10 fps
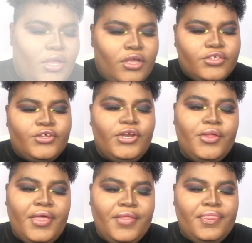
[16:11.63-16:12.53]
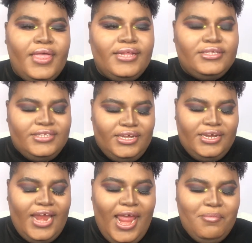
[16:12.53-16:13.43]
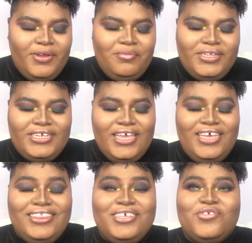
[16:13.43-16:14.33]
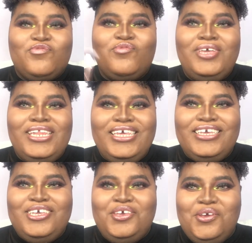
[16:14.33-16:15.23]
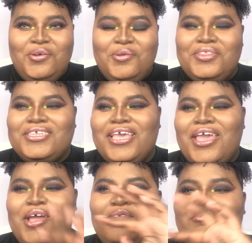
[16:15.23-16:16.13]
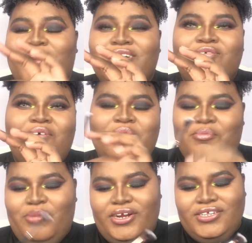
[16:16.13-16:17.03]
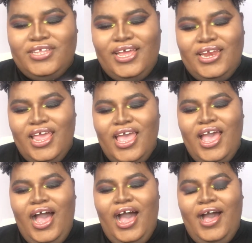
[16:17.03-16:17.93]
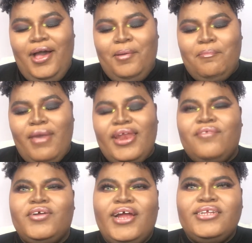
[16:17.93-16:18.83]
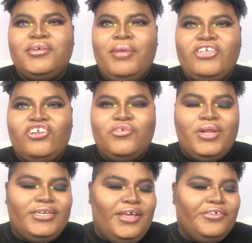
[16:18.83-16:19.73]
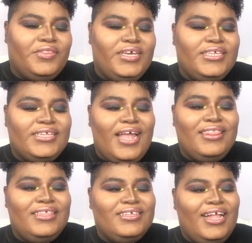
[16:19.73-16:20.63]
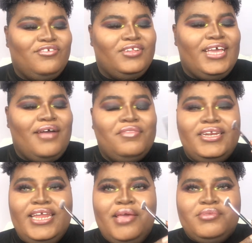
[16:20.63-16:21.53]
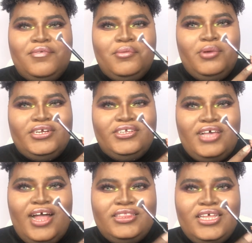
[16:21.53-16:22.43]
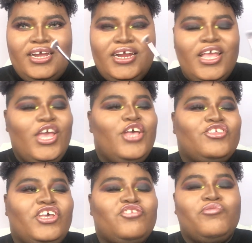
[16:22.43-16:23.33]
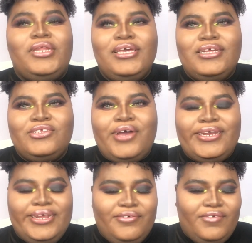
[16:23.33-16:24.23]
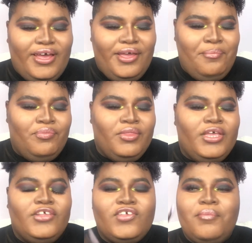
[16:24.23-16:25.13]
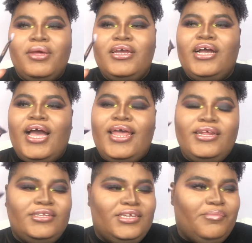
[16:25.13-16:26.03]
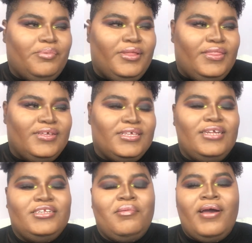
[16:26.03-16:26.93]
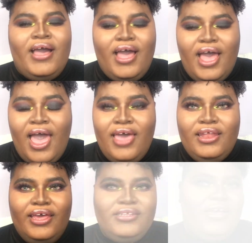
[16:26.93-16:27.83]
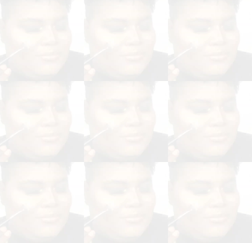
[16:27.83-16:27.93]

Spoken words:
So now that that's done, I'm going to be taking this really cute brush from the brush set. And I forgot to mention as well, another thing is that these actually have the names of the brushes on there. So it's really good to identify. So I'm going to go ahead and dip this into my highlighter.